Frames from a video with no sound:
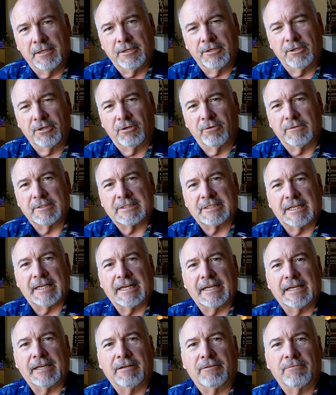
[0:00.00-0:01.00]
You know, as
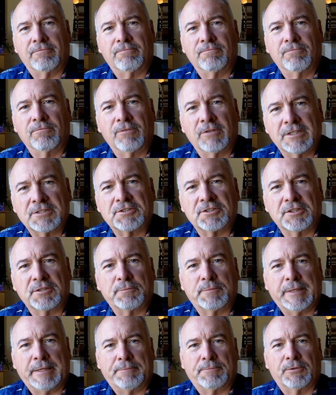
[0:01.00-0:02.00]
I listen
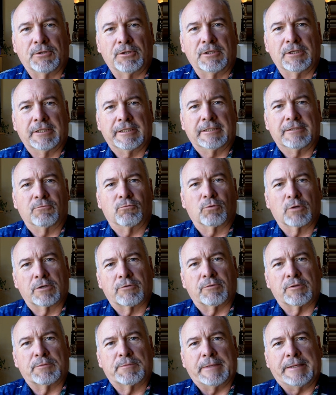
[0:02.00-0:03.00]
to people and
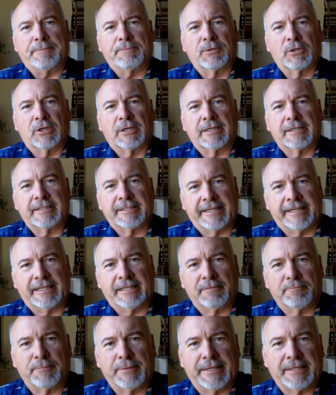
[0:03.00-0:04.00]
work with people on a
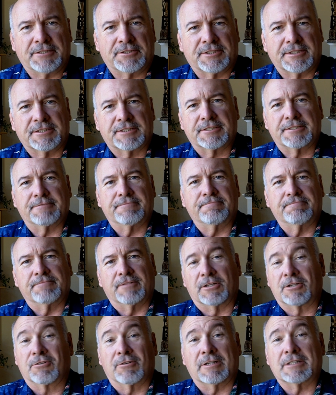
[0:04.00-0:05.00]
daily basis
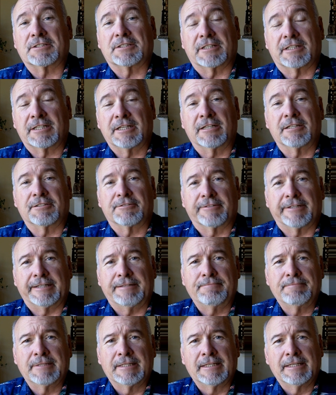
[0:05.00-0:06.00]
across the
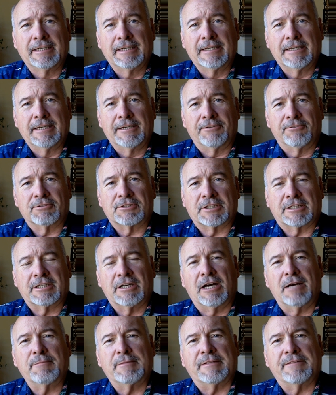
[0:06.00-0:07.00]
country, there's a
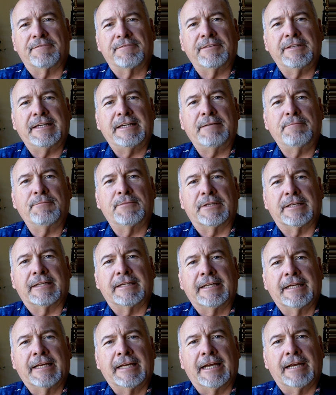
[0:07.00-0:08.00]
common theme
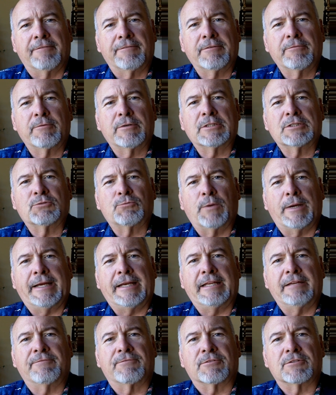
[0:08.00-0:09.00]
that everyone's
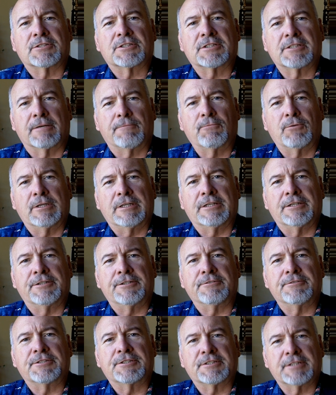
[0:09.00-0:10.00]
waiting for someone to
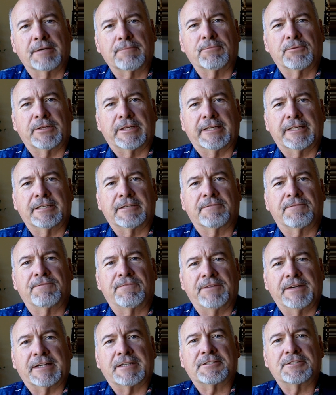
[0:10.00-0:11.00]
do something to
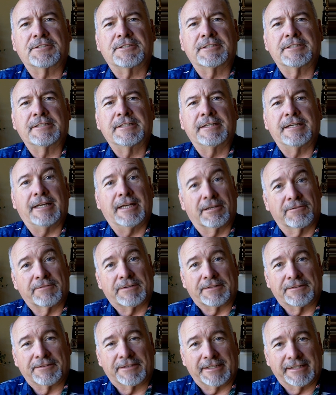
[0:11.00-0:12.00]
fix
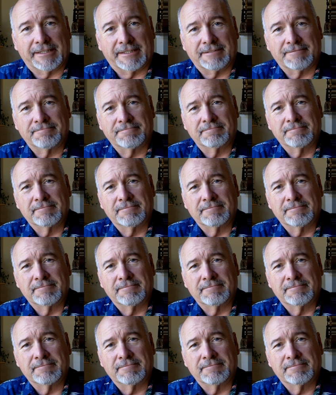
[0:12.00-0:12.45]
everything.